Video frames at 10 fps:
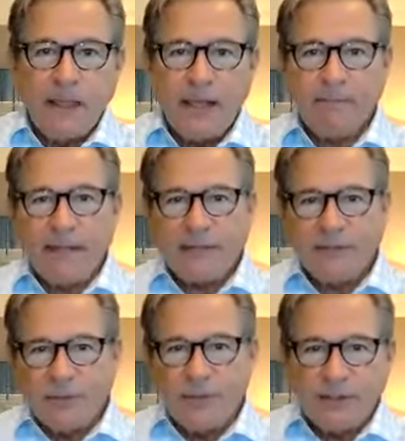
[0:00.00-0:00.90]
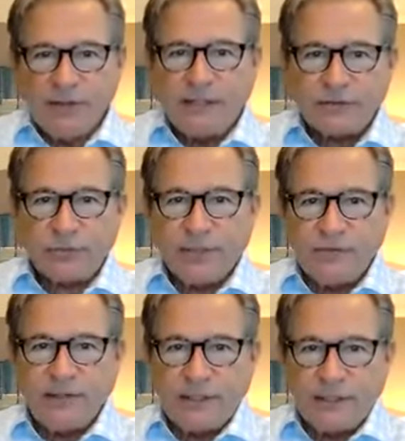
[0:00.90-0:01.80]
am I doing these
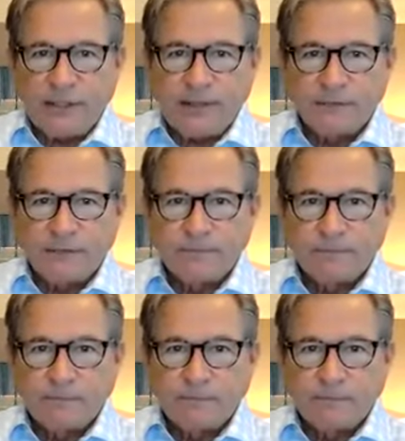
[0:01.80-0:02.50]
3 things?